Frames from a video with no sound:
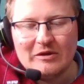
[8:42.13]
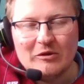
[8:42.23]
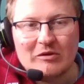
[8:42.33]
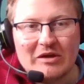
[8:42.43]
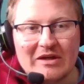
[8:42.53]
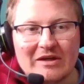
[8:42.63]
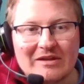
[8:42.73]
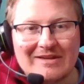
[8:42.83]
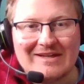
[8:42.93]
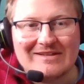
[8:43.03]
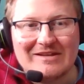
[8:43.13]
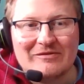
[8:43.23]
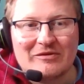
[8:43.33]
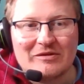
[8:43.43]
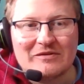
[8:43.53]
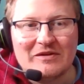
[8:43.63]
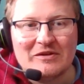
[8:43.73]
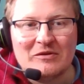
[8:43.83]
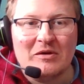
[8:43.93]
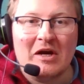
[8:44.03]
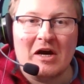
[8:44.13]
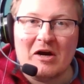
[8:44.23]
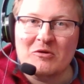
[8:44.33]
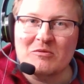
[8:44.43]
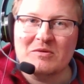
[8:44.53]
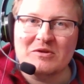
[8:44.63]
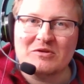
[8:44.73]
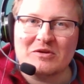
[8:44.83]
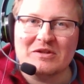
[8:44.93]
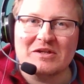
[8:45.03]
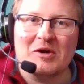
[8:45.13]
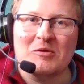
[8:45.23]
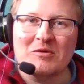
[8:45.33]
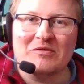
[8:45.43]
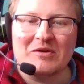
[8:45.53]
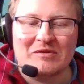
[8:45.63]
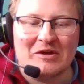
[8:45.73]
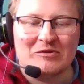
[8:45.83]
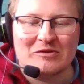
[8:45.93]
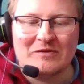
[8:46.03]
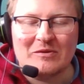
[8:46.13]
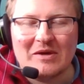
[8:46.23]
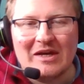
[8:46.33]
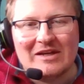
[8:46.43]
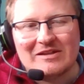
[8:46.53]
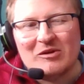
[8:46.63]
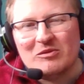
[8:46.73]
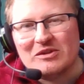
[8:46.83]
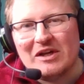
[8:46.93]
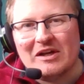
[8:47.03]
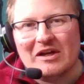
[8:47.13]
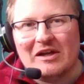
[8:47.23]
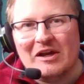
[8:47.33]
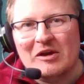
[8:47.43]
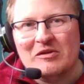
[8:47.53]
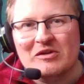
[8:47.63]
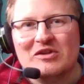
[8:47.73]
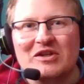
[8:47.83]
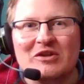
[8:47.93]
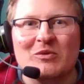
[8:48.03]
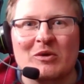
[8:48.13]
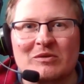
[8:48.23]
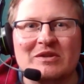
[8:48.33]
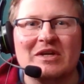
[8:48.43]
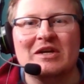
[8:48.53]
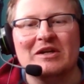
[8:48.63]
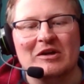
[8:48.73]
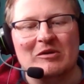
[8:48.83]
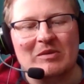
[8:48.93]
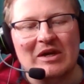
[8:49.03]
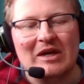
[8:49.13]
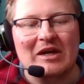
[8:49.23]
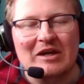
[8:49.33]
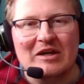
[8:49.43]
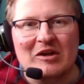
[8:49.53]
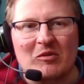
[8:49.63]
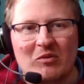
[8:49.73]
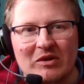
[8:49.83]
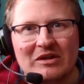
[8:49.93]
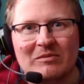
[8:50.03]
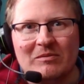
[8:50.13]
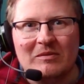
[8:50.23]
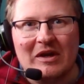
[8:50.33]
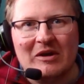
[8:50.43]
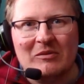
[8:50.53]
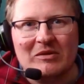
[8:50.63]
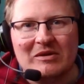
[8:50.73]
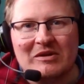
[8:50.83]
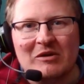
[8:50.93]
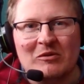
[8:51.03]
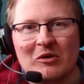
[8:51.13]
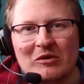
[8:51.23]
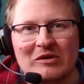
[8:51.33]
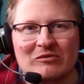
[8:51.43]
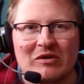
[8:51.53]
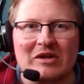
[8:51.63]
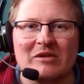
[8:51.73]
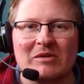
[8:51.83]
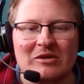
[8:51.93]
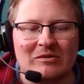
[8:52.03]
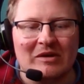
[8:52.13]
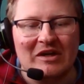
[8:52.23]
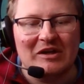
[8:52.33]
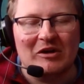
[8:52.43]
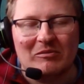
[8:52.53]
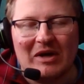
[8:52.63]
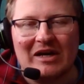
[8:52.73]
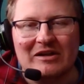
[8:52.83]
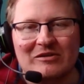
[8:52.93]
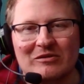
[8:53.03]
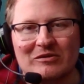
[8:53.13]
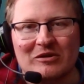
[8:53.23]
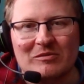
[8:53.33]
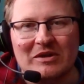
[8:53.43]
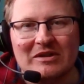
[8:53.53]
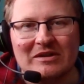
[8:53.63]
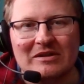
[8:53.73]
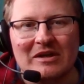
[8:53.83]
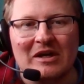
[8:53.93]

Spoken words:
Okay, that's it for this video. I hope you enjoyed it. I hope you found that useful. It's almost like the sequel to hitting up when the Town Hall is right in the middle, hitting up anti 2-star bases.